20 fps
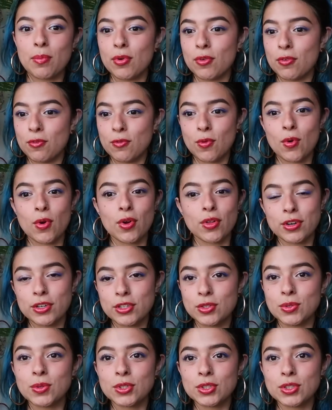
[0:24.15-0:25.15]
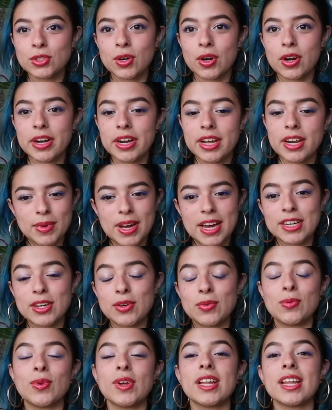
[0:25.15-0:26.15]
before their tour started. I
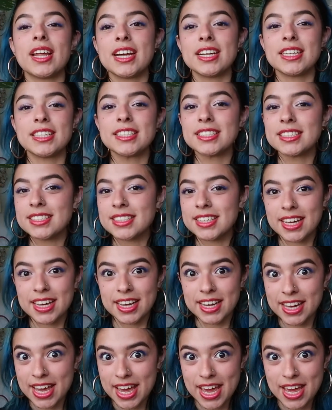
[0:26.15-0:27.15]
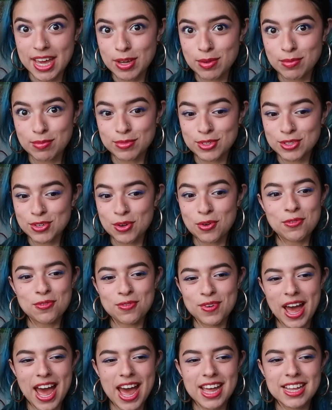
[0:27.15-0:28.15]
didn't realize it came so
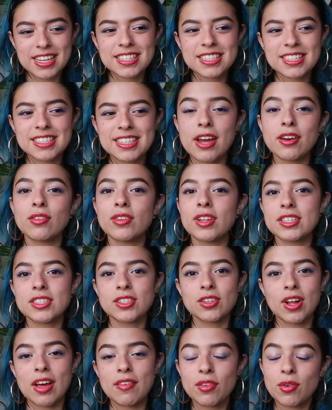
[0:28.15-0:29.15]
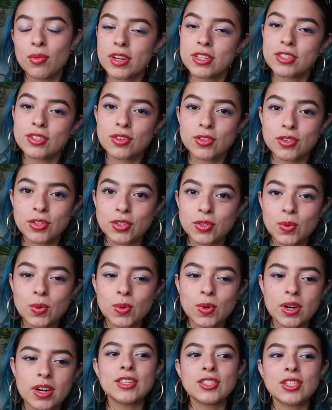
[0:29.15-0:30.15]
fast. I know they still have the rest of their
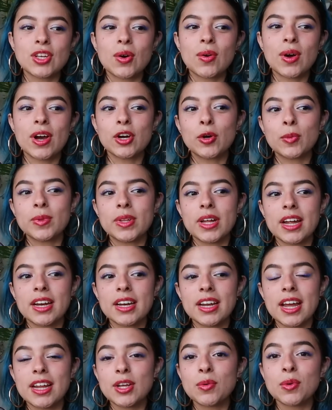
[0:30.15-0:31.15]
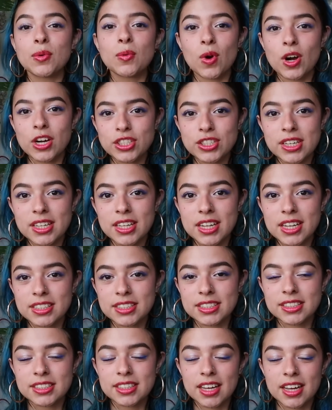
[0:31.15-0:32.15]
tour, so I hope that anyone watching
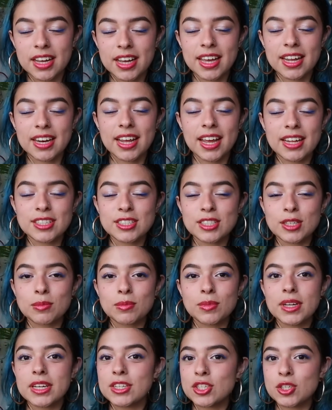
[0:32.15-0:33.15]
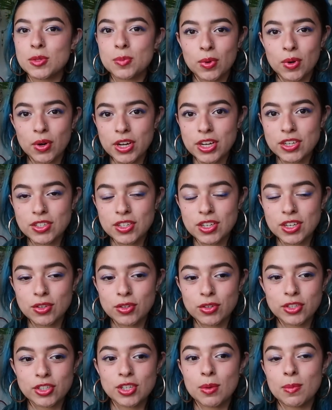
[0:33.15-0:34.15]
this can get some inspiration
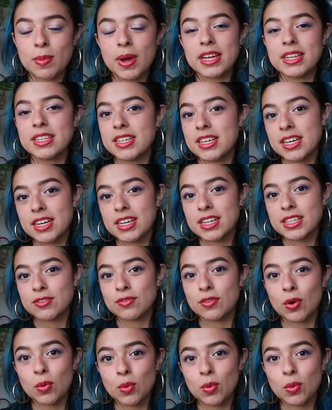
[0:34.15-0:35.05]
or some ideas for